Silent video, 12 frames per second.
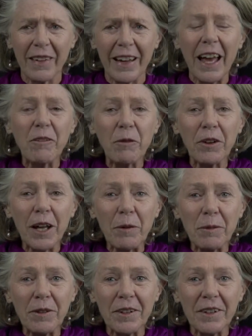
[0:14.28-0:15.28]
And what
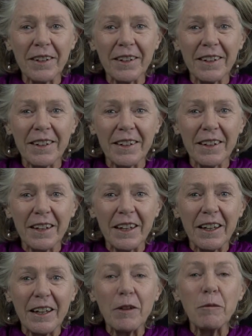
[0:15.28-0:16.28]
happened?
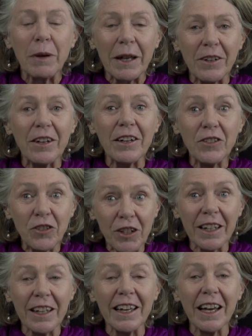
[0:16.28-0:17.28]
Peter and
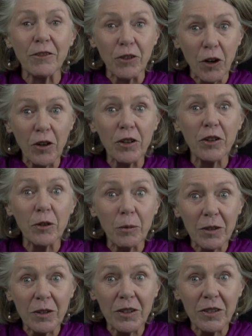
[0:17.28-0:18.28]
Chinky have gone in the
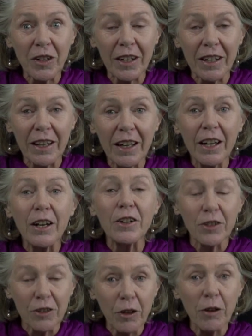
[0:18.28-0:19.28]
wishing chair
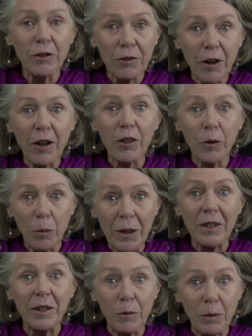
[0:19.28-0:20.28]
to go and find the
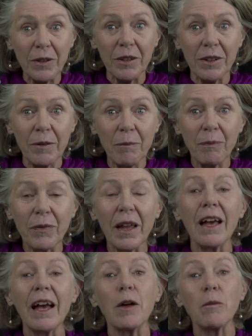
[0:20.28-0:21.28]
windy wizard,
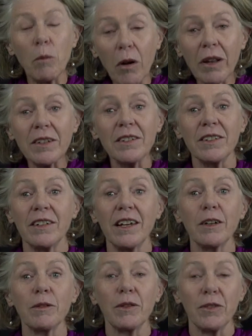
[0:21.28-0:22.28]
and Molly's
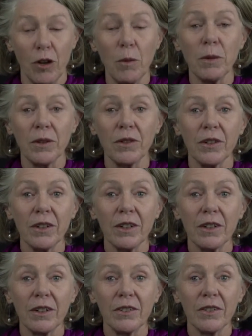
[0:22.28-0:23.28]
staying with Thomas
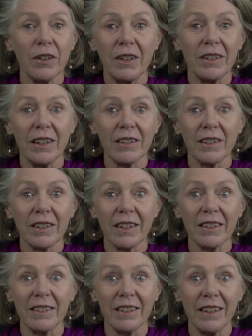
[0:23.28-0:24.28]
so he doesn't
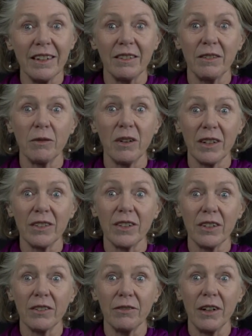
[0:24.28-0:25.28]
get seen while he's
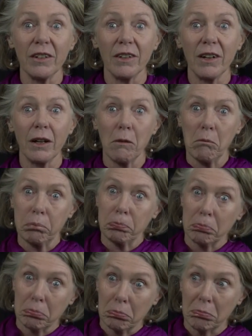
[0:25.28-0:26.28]
got a face like
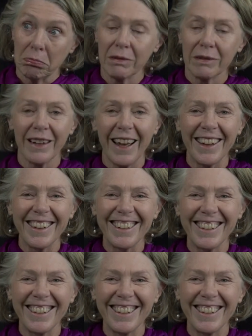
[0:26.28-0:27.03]
that.